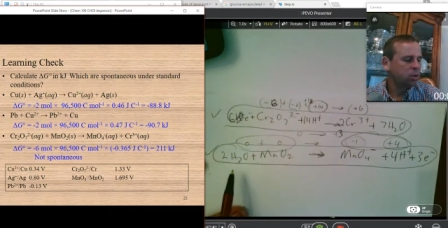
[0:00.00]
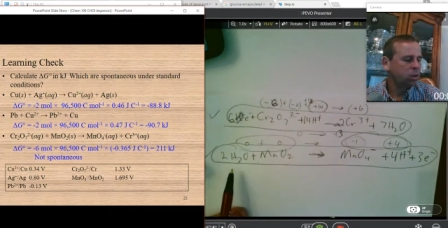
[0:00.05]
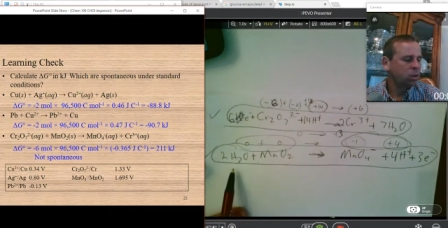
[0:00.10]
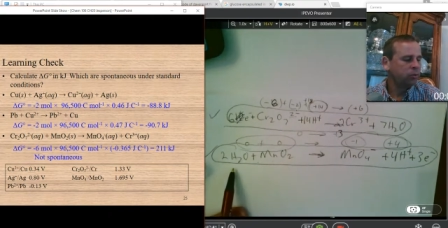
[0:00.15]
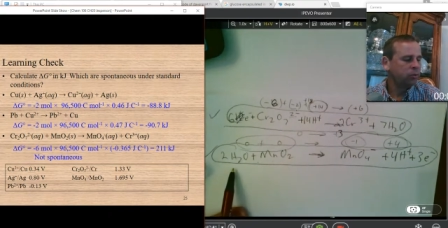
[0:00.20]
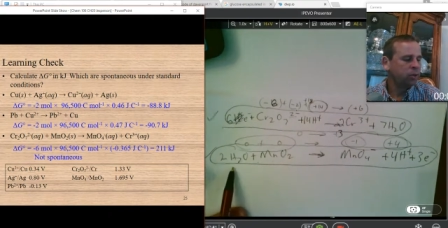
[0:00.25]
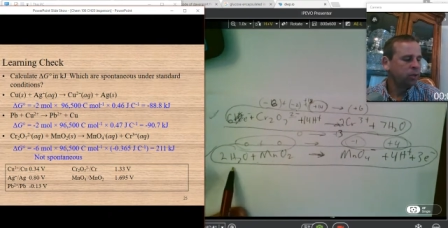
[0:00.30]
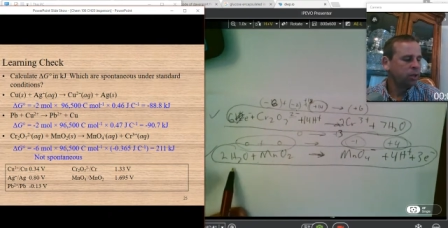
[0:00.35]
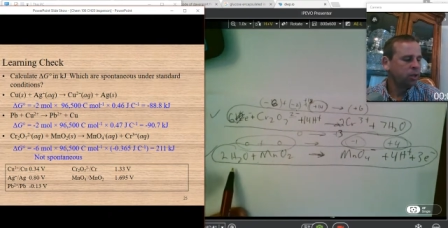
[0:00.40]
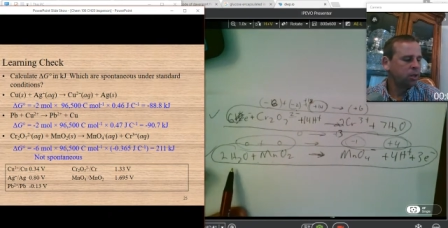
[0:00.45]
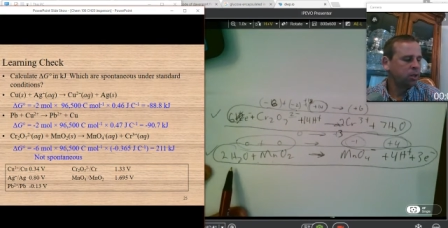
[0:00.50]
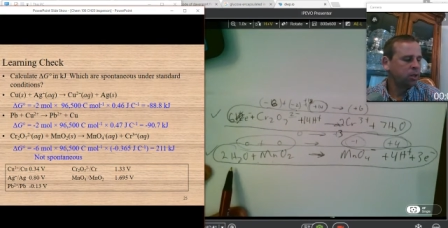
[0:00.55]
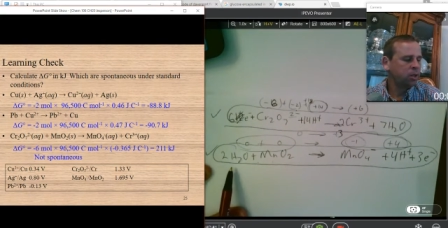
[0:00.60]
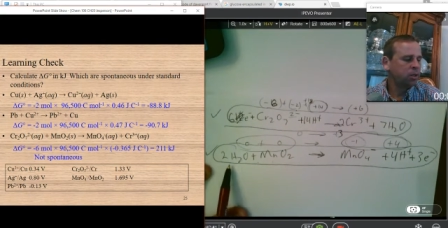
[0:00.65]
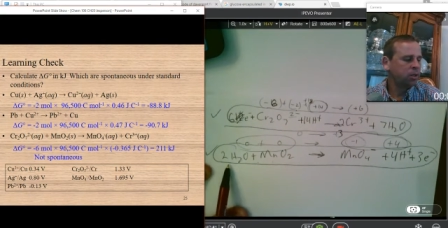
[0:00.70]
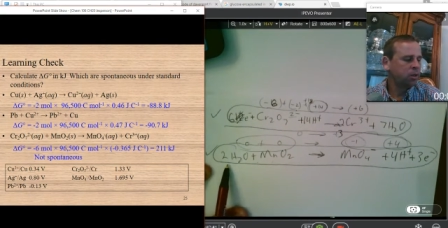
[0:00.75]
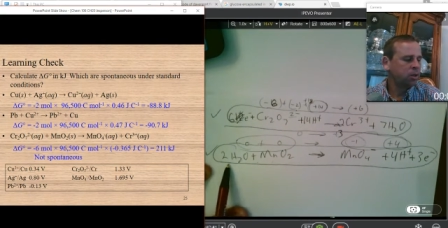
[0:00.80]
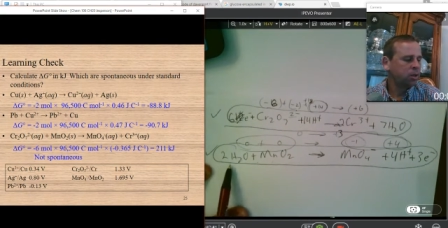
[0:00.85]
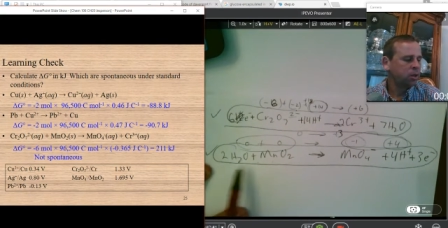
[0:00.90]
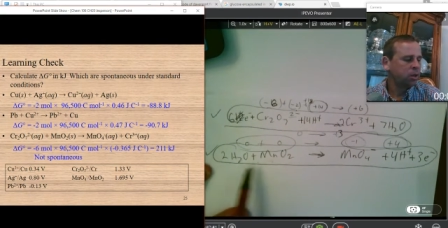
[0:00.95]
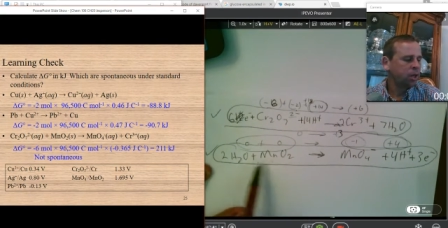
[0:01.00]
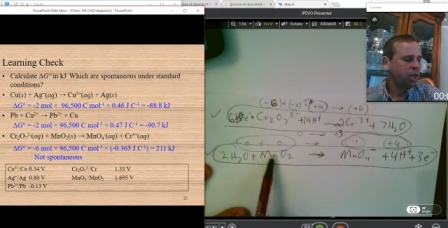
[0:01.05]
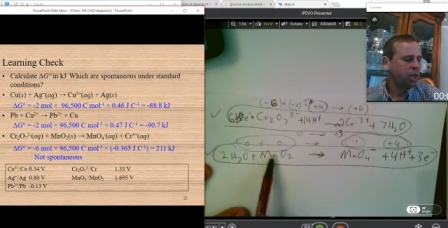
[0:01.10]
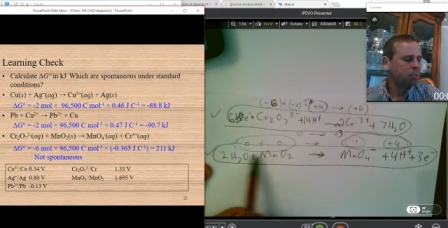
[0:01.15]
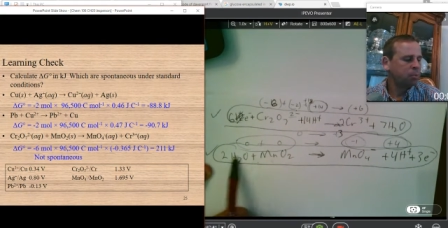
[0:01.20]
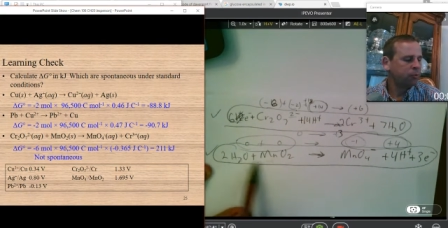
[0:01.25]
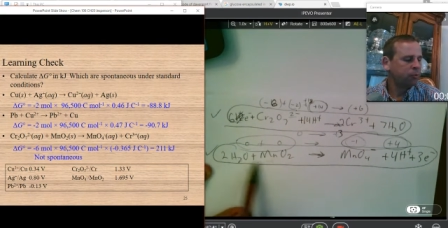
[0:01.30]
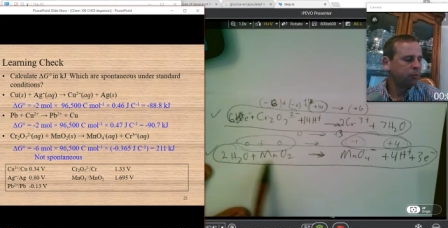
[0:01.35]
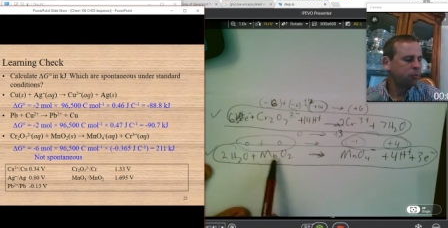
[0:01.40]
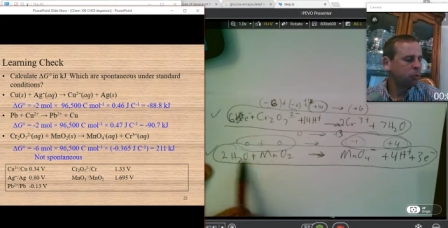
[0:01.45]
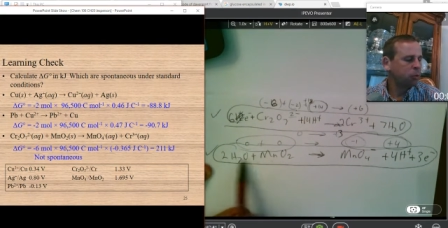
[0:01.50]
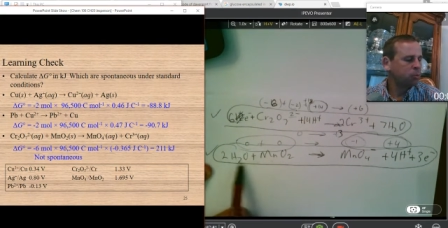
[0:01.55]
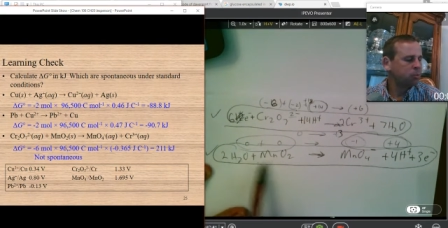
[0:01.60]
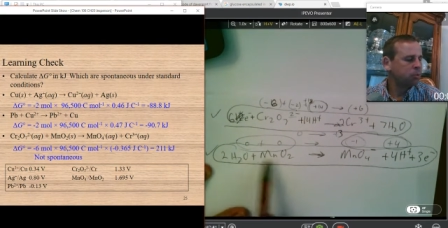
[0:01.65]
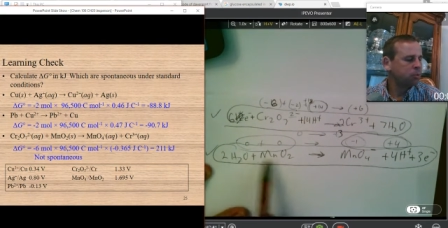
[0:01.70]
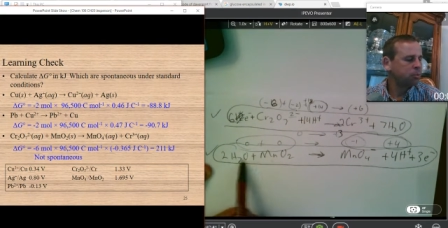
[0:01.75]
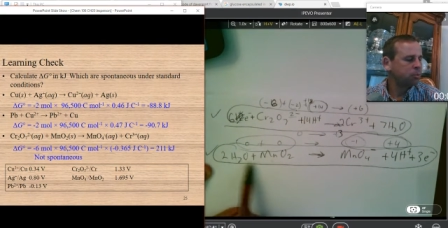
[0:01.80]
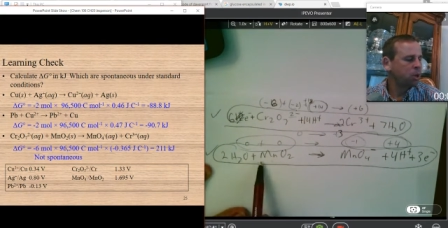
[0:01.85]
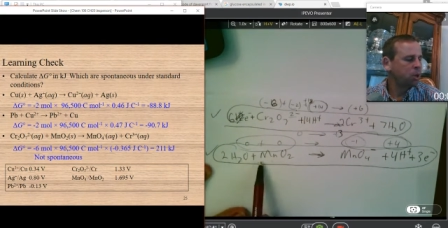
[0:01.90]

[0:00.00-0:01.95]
Over here, I perform some